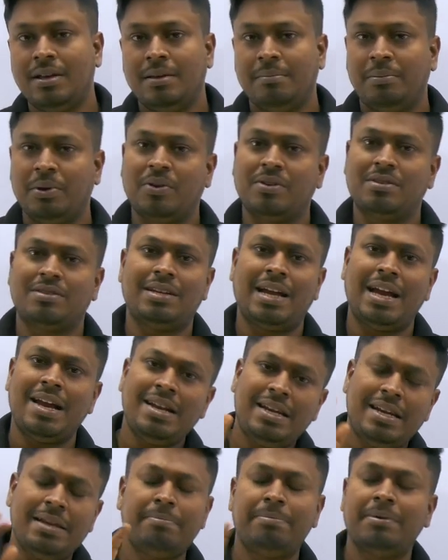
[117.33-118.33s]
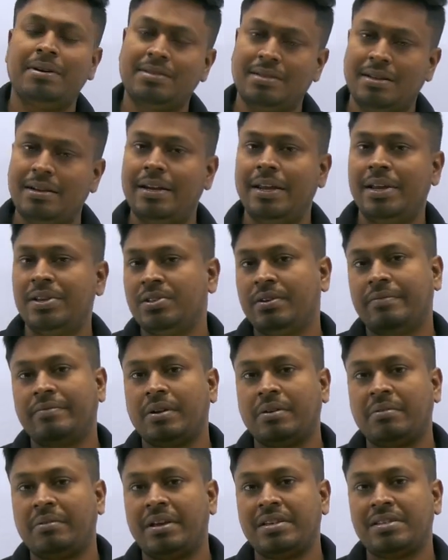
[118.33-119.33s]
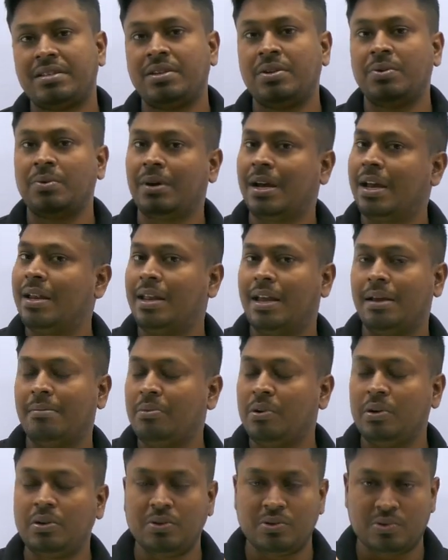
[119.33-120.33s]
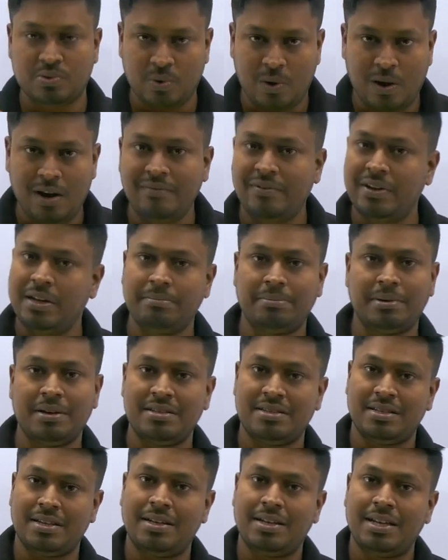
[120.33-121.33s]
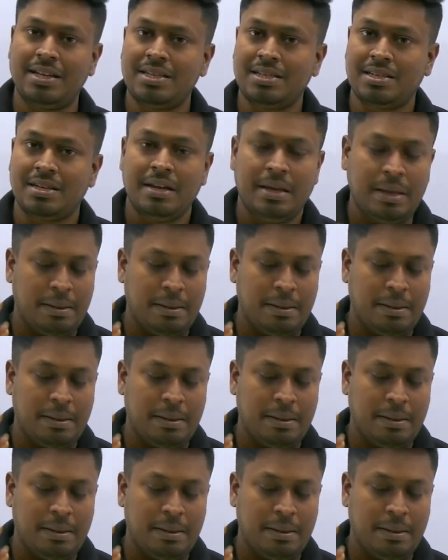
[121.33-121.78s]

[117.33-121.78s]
because 90% of the question you can able to solve in a percentage